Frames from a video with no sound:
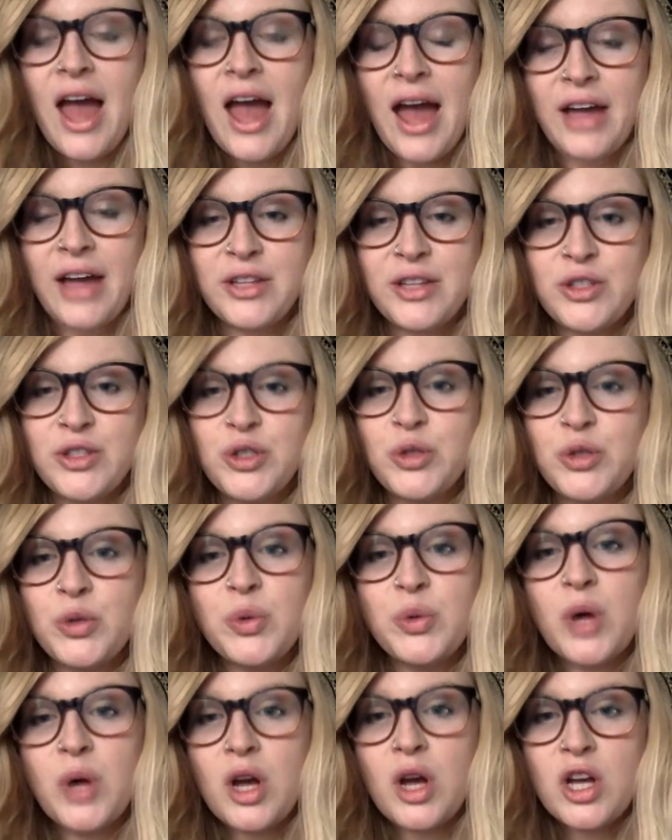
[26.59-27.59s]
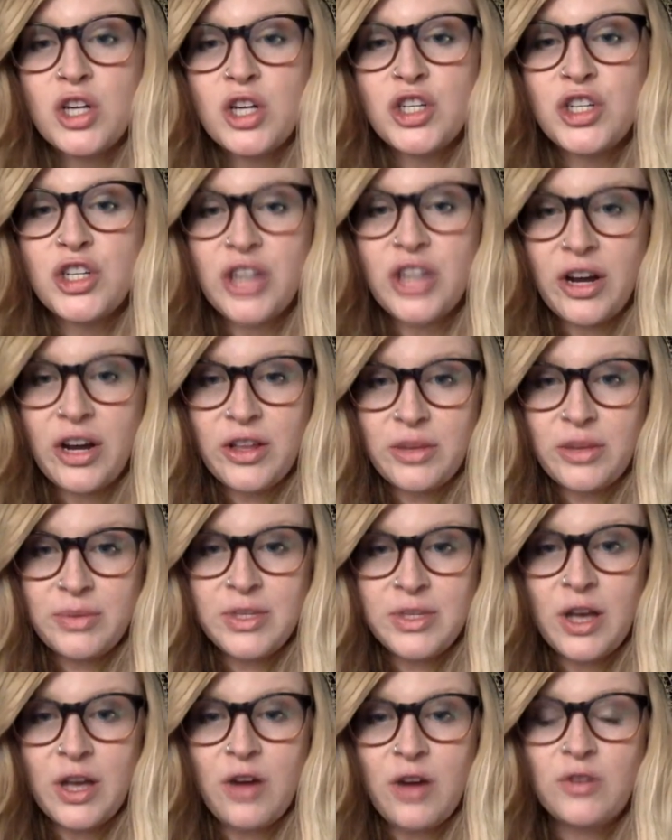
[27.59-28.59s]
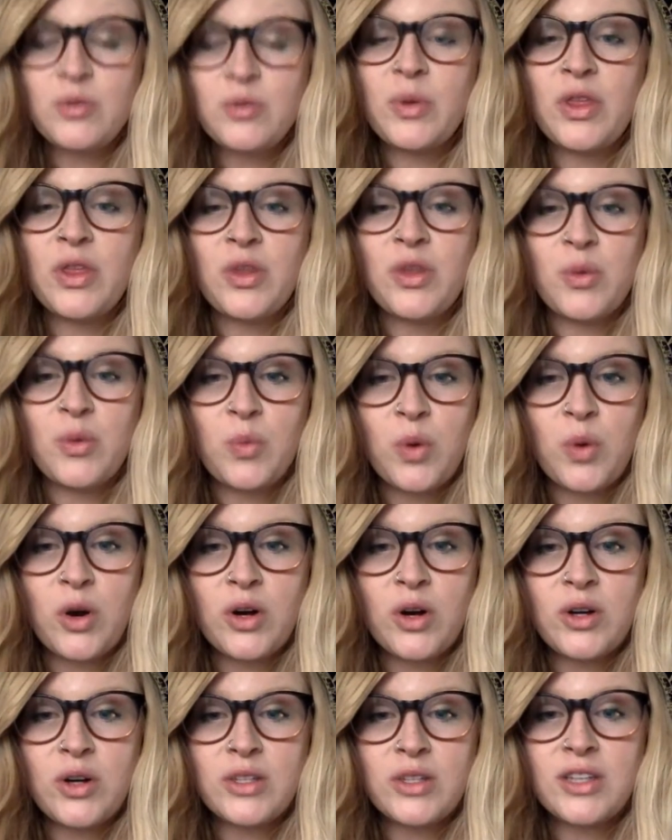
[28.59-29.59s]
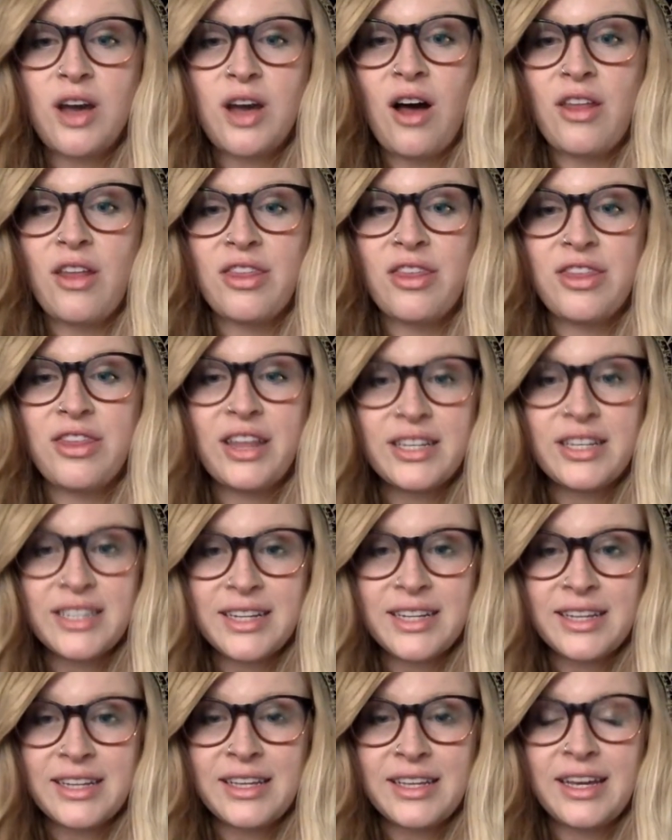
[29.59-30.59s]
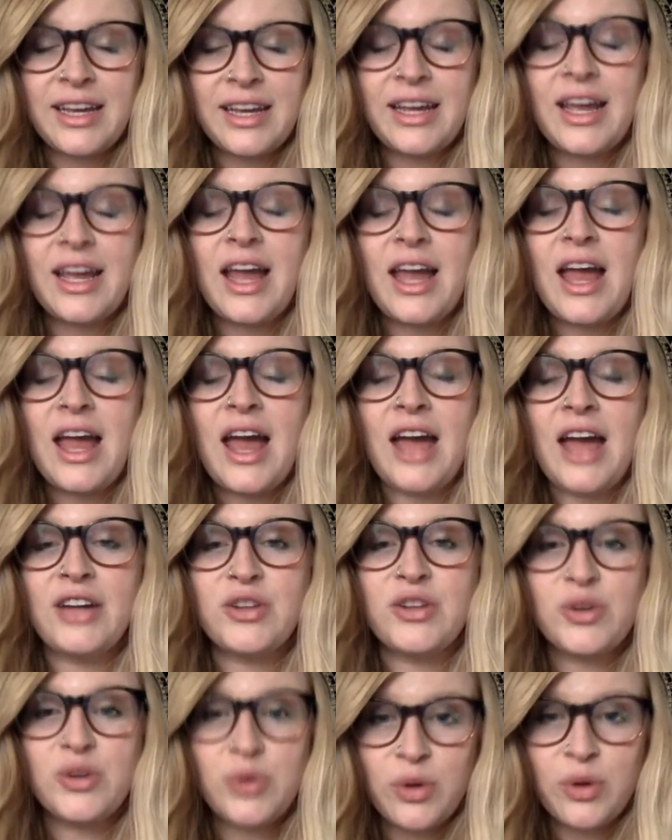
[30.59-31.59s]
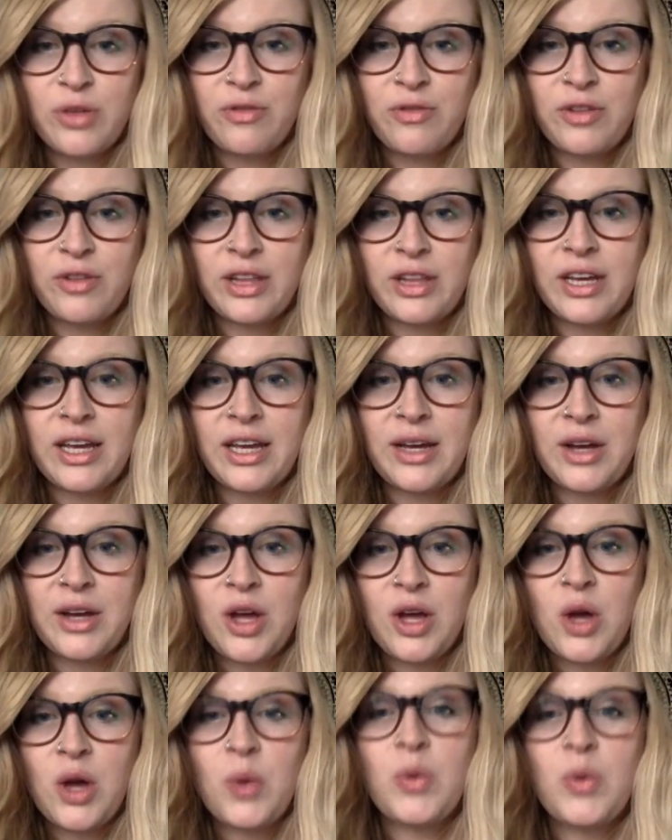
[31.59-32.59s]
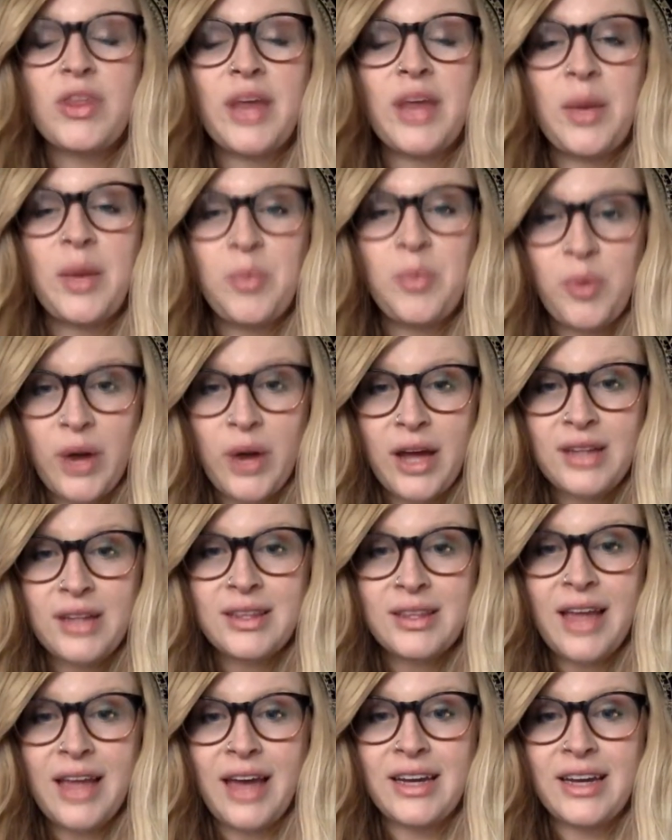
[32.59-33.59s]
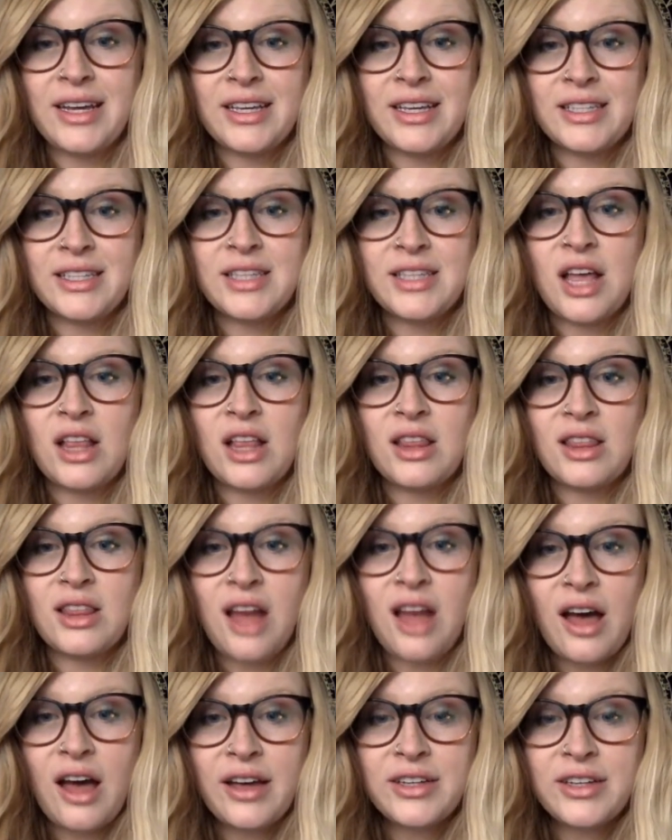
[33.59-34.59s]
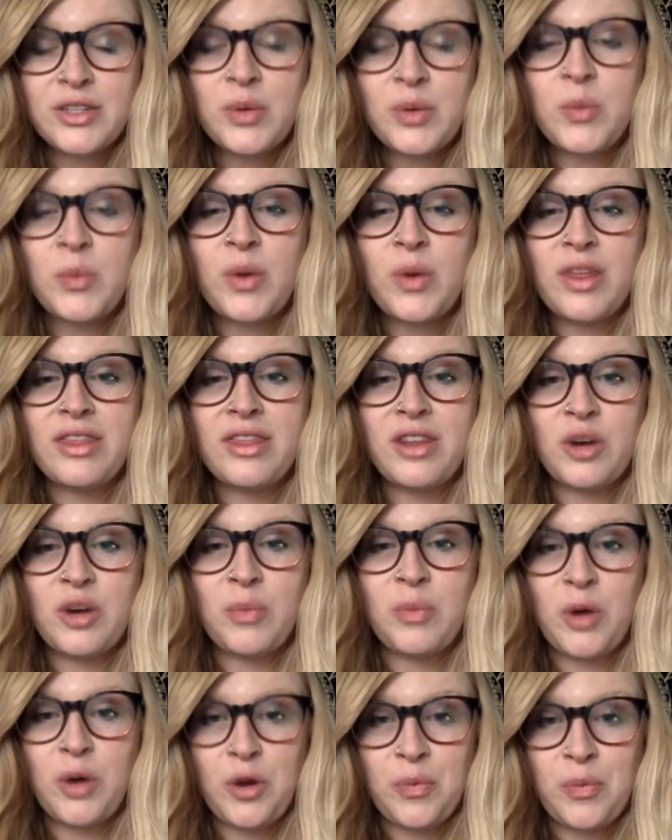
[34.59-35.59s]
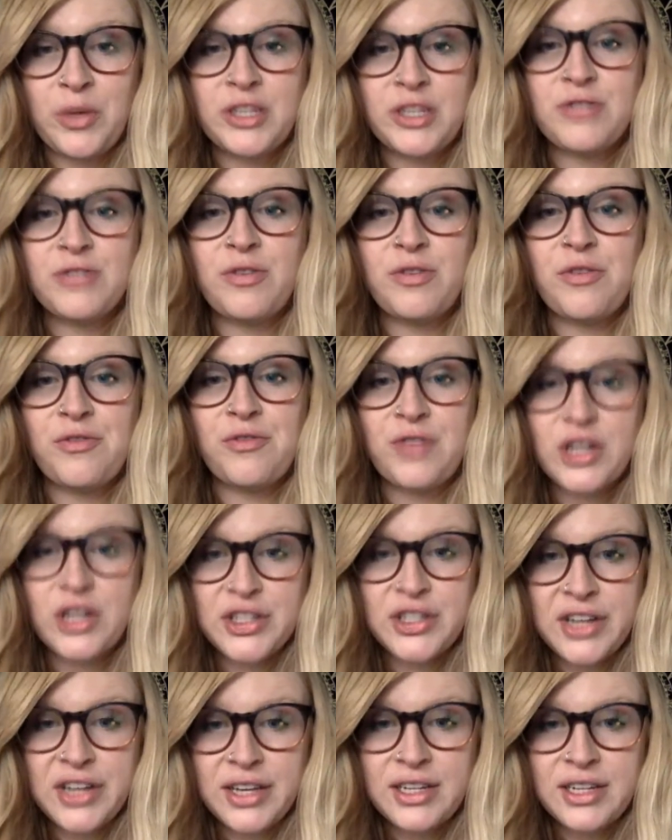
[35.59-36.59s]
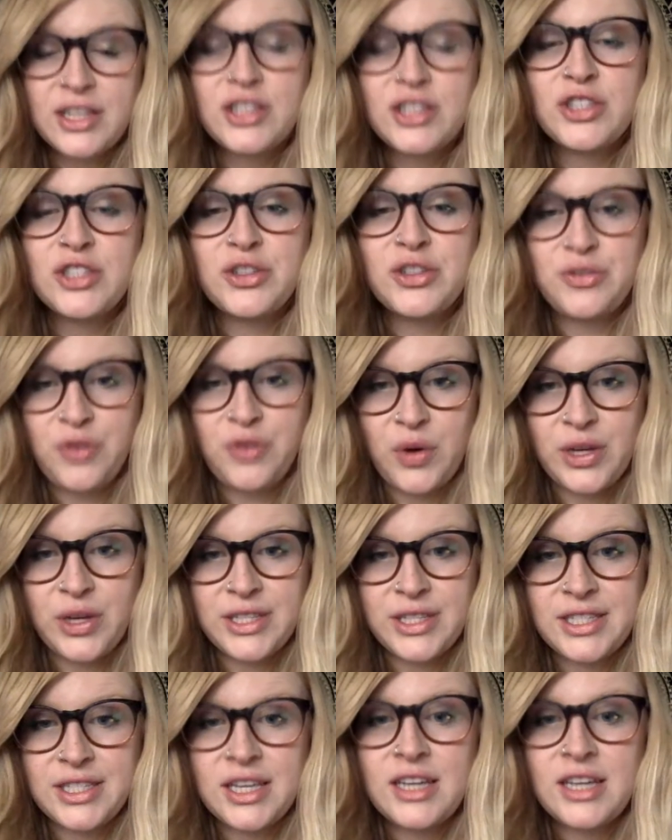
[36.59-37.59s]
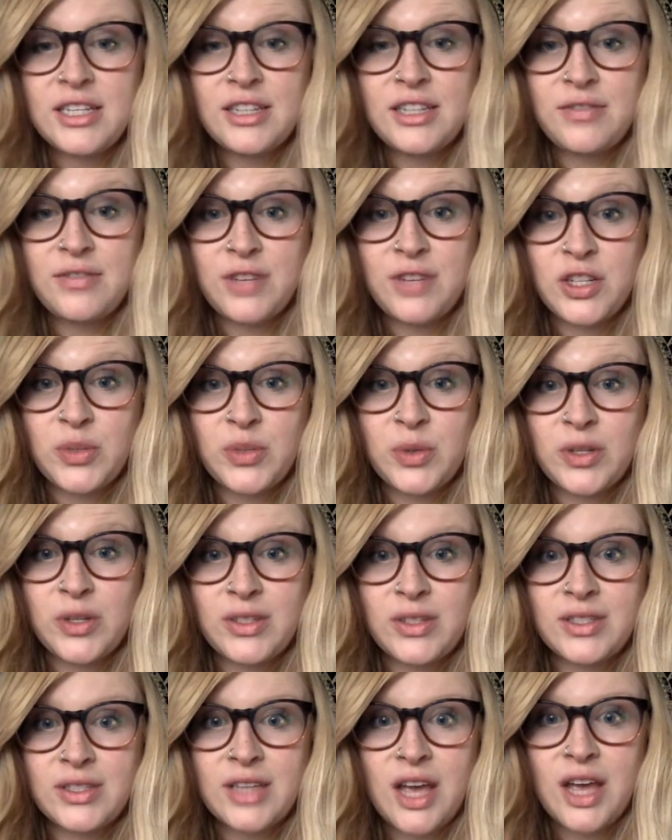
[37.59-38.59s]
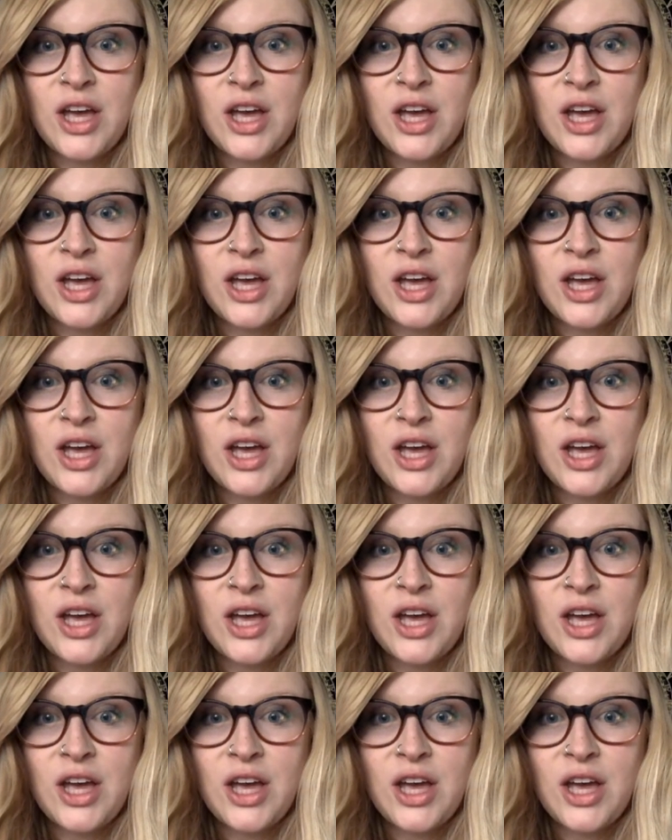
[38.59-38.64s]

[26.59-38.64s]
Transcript: and to share themselves with the world authentically and truthfully with a brand that is aligned with their purpose, from vision to voice to visuals.